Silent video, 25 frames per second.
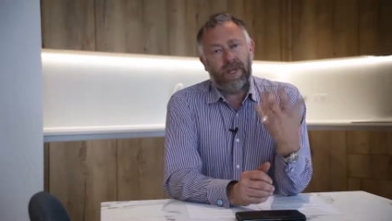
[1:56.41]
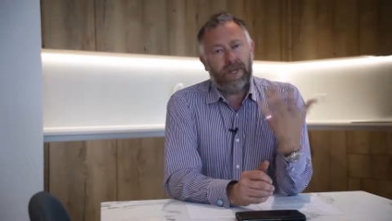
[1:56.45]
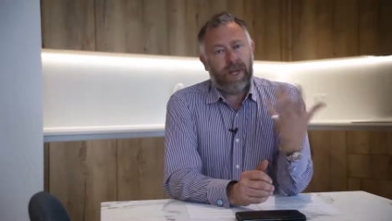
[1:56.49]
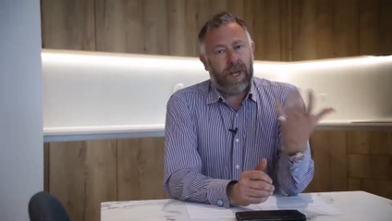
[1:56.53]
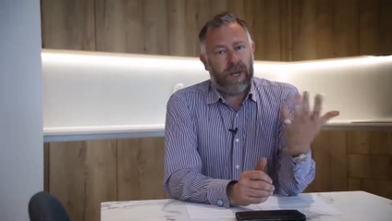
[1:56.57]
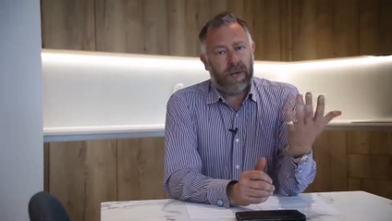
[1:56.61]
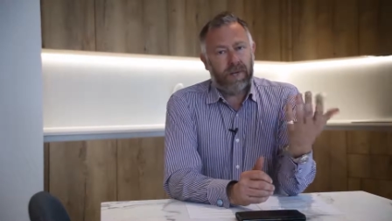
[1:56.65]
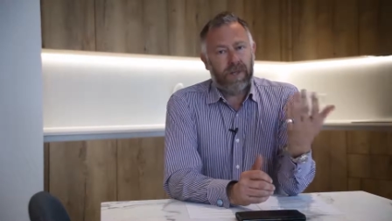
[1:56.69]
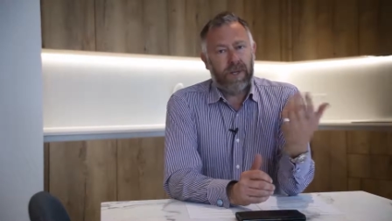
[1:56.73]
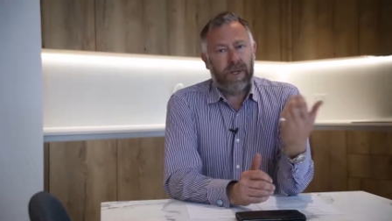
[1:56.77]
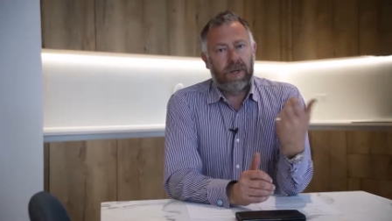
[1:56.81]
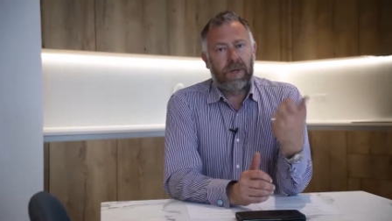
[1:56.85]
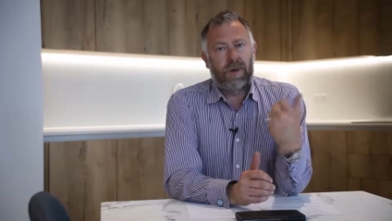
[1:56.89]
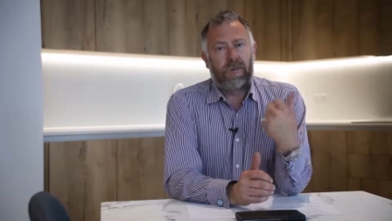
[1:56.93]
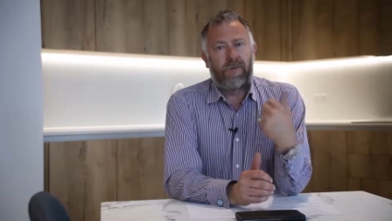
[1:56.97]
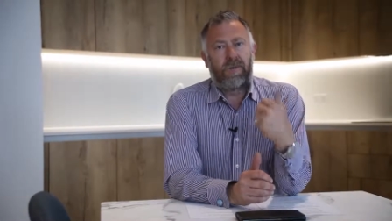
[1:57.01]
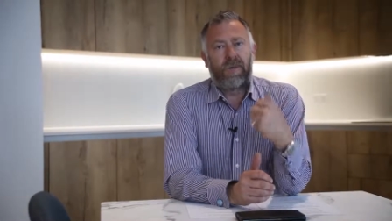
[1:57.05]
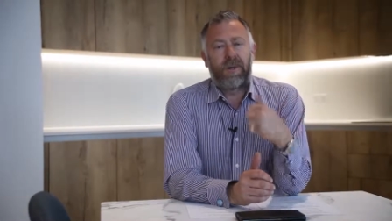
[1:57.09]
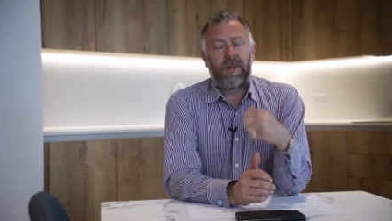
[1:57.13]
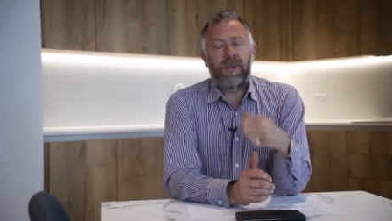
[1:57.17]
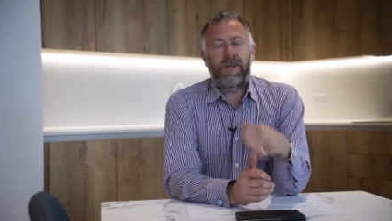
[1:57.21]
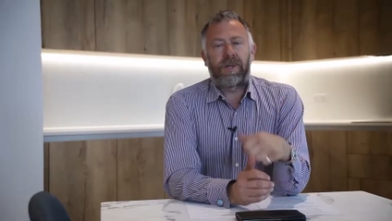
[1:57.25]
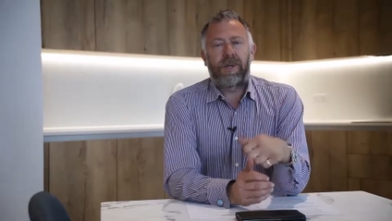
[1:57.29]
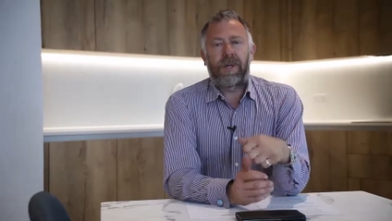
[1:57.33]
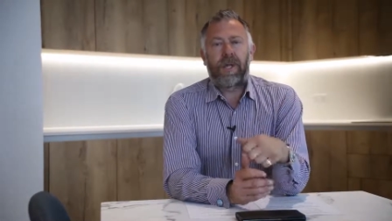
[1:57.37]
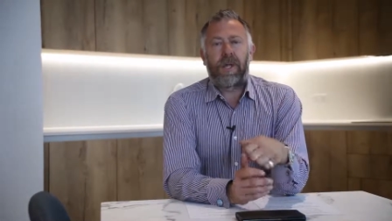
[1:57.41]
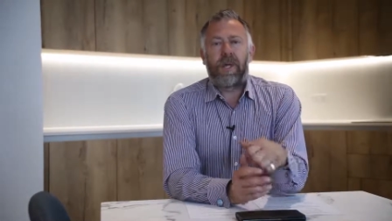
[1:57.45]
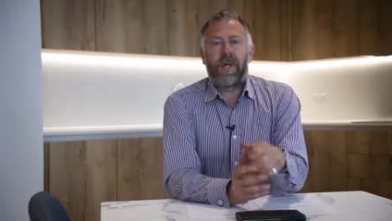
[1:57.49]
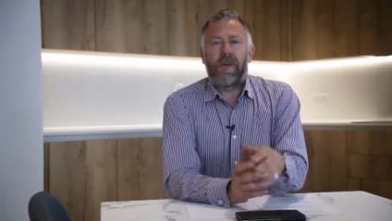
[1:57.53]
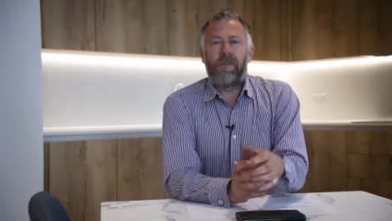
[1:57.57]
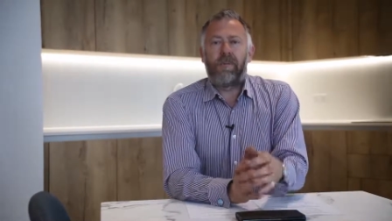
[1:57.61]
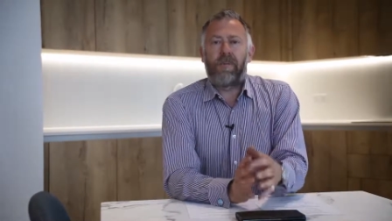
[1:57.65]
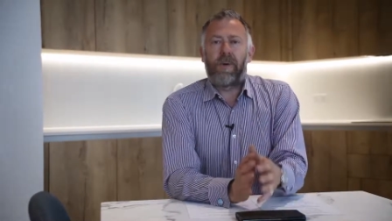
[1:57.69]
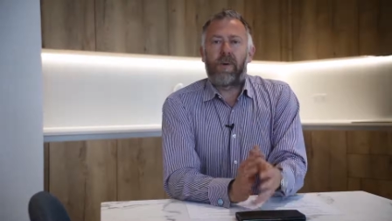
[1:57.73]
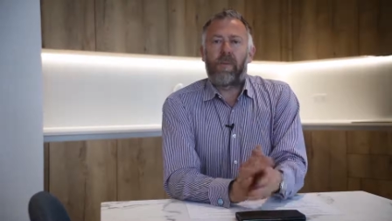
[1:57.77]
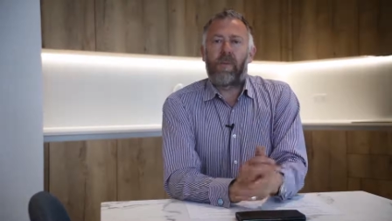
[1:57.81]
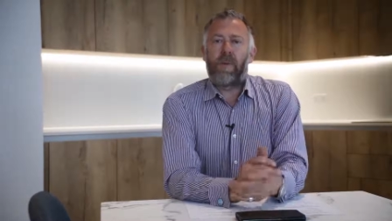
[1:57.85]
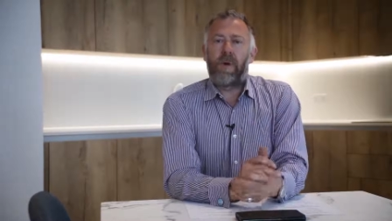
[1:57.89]
Sounds an obvious thing,
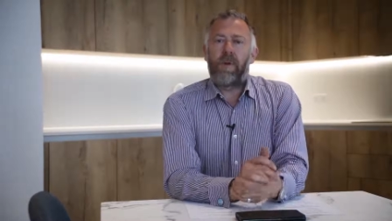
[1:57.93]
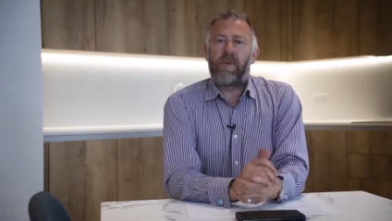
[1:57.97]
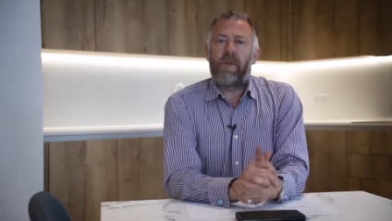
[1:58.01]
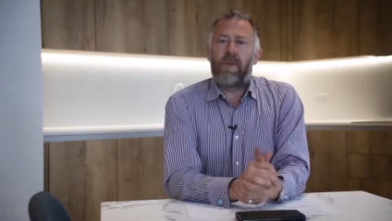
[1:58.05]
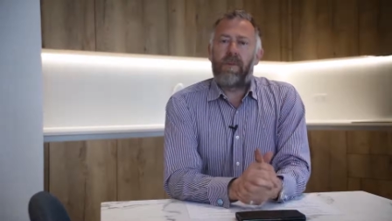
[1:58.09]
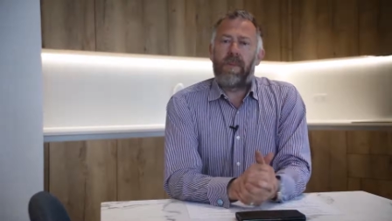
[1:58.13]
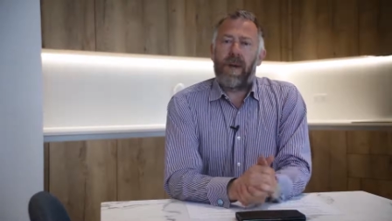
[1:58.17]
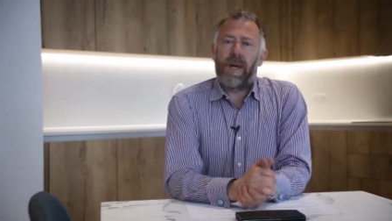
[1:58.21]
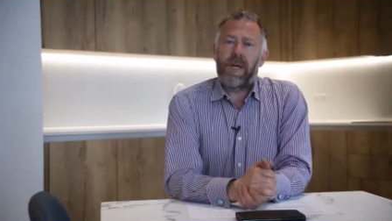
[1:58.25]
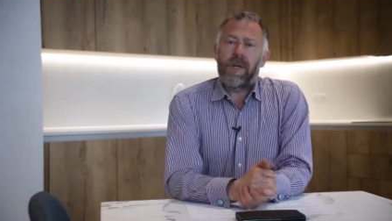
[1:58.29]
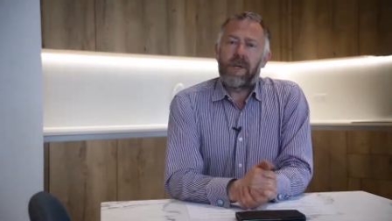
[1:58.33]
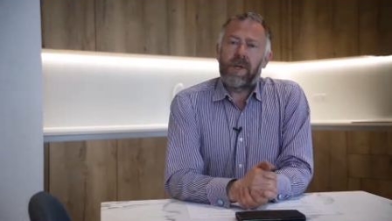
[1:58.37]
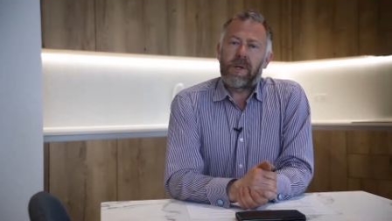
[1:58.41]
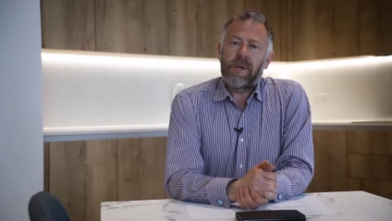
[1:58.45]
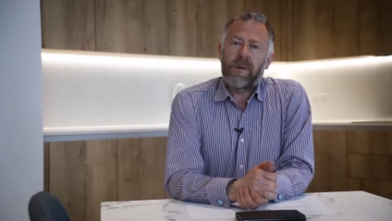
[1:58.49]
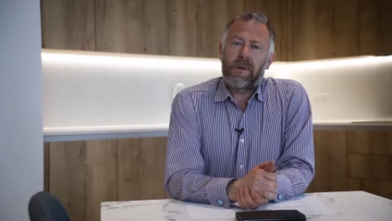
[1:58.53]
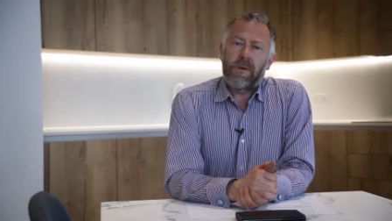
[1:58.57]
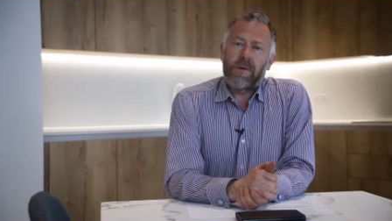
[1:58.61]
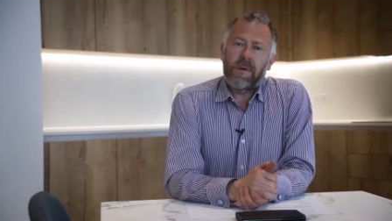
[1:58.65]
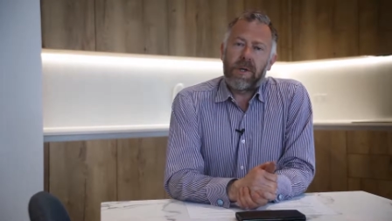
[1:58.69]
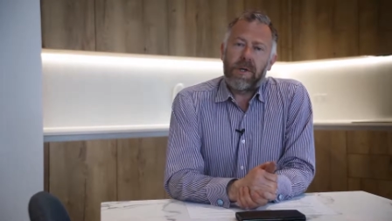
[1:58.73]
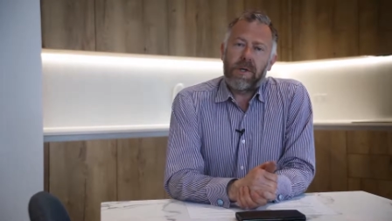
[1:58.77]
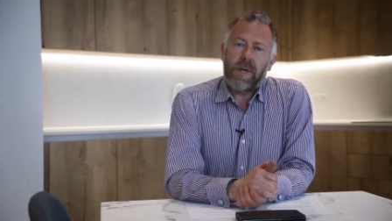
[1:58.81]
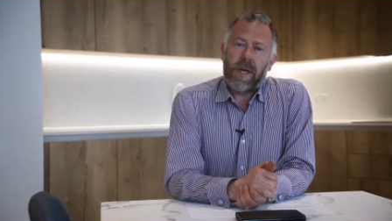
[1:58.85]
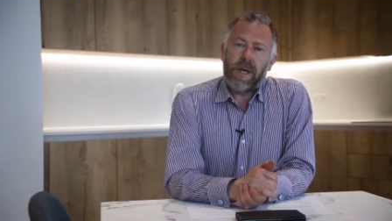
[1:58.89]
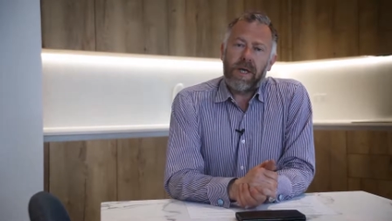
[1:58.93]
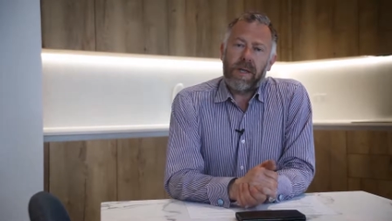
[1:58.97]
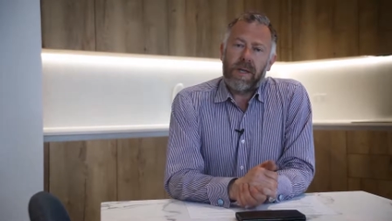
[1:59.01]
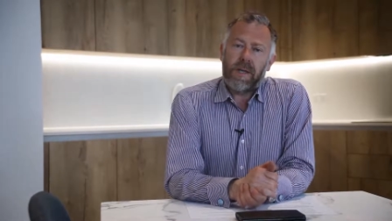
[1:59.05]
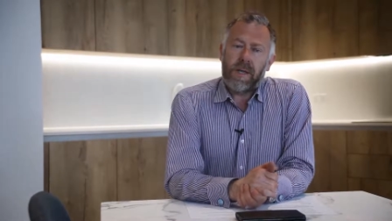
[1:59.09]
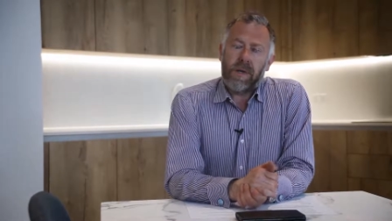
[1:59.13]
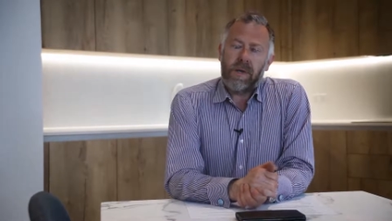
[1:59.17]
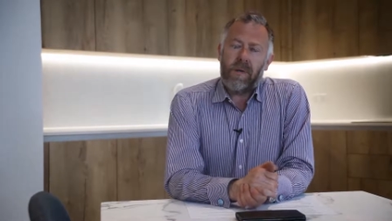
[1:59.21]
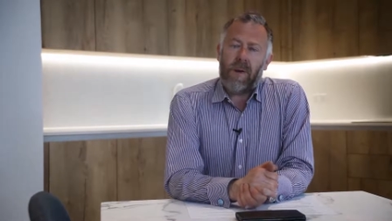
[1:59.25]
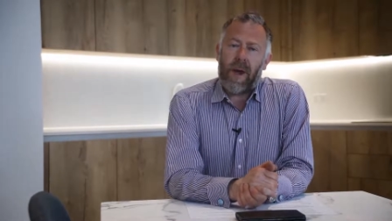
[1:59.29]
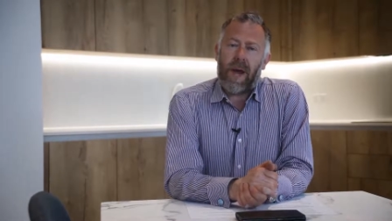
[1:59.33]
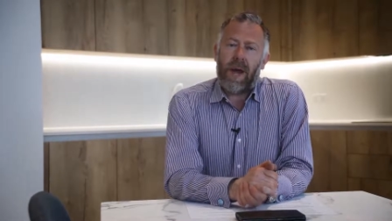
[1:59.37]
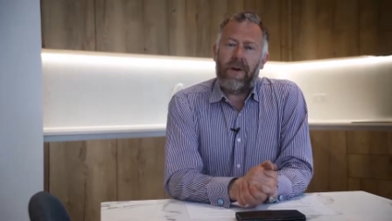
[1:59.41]
but we will make sure that they
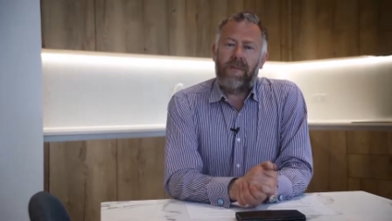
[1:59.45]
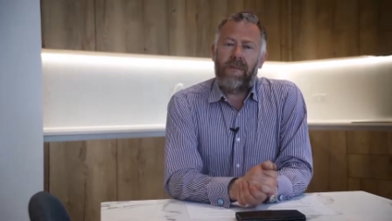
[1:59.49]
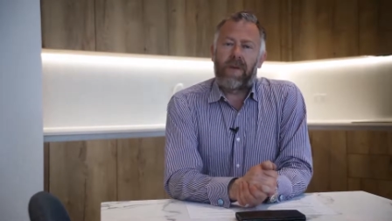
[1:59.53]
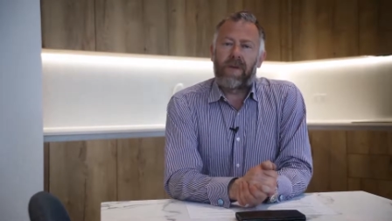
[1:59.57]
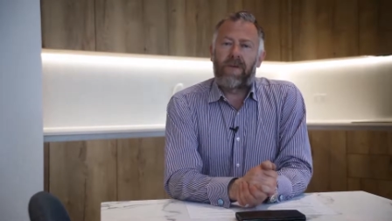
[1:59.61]
do have